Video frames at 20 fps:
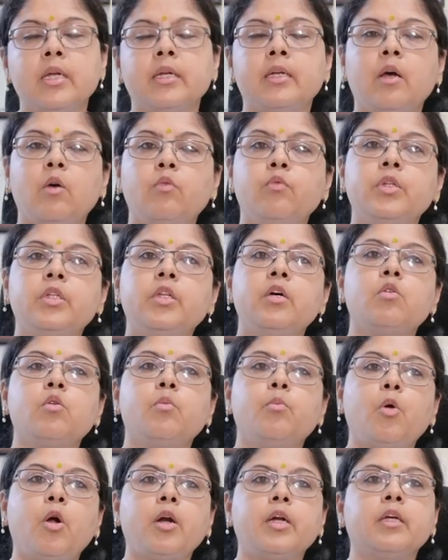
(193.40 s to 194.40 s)
Now with the
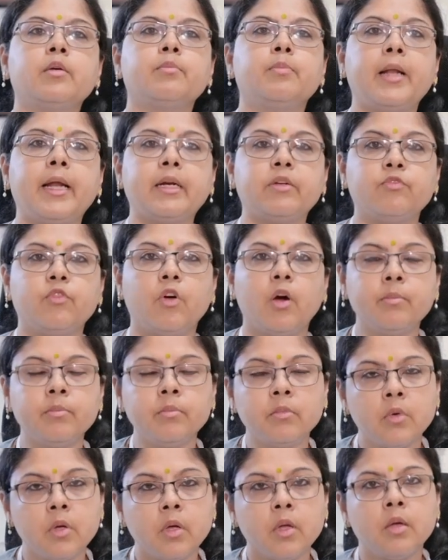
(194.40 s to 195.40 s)
robotic platform,
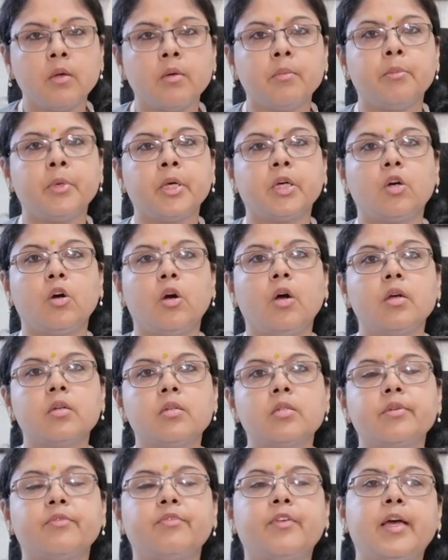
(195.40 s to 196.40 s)

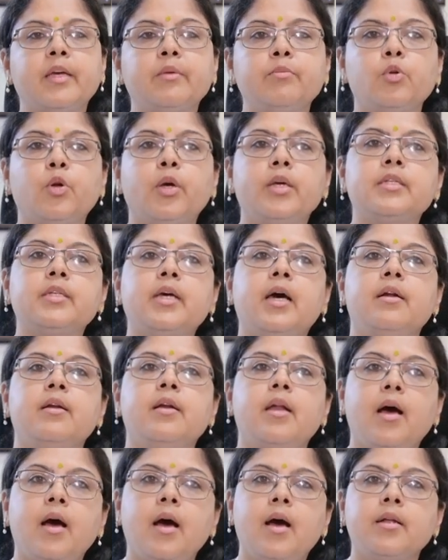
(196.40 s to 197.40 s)
because the fibroids are
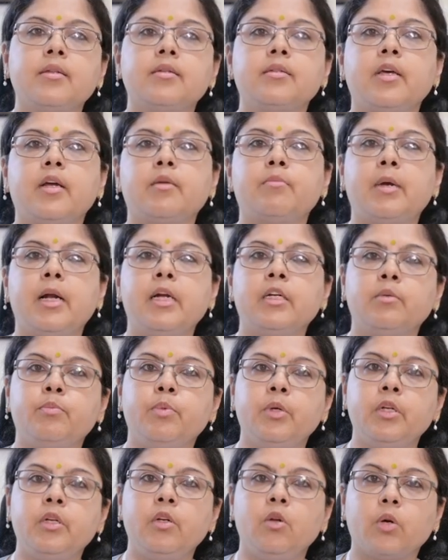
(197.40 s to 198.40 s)
large, they are
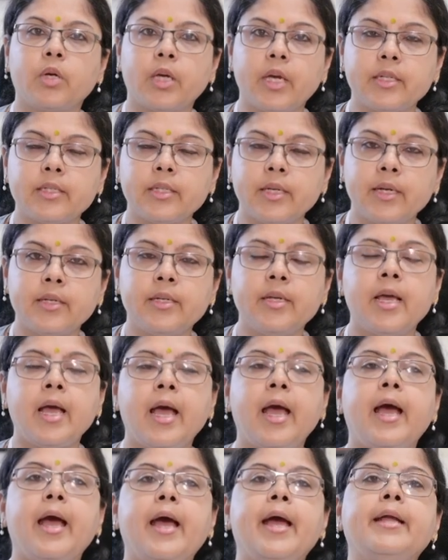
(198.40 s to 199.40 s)
multiply located
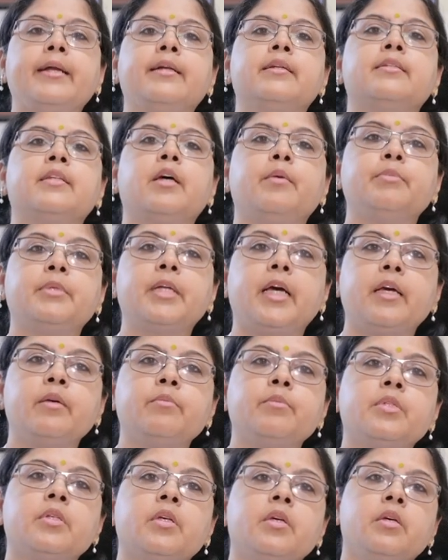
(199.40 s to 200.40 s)
and
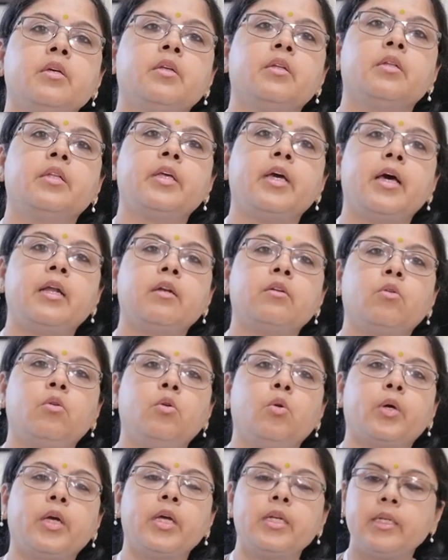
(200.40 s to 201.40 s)
sometimes they are
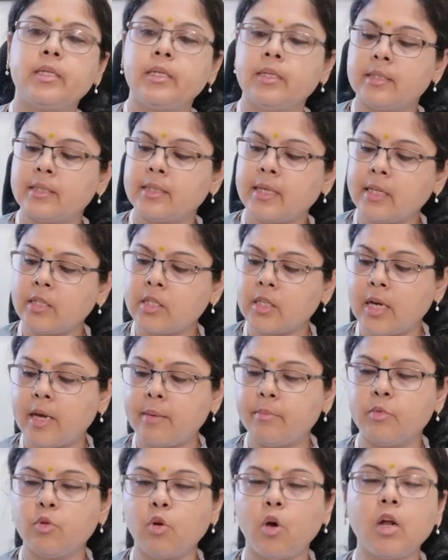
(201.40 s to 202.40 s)
located in such
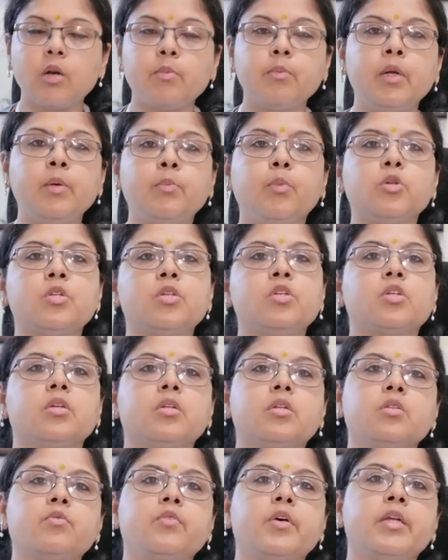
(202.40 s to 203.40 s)
abnormal
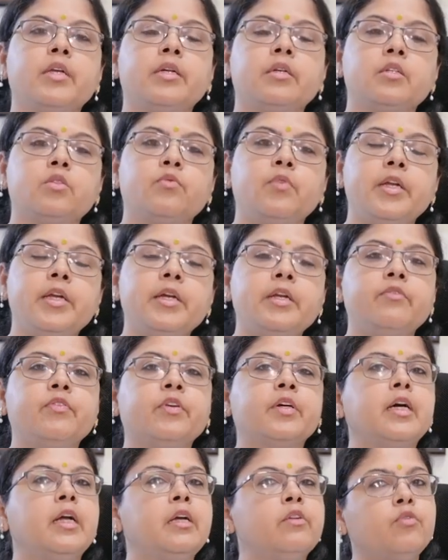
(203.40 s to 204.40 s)
positions where it is very
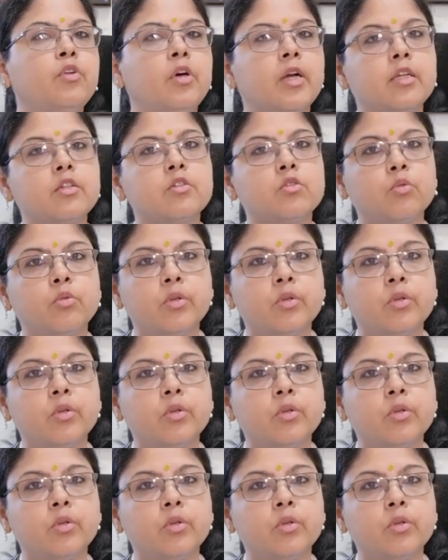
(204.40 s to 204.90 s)
difficult for us to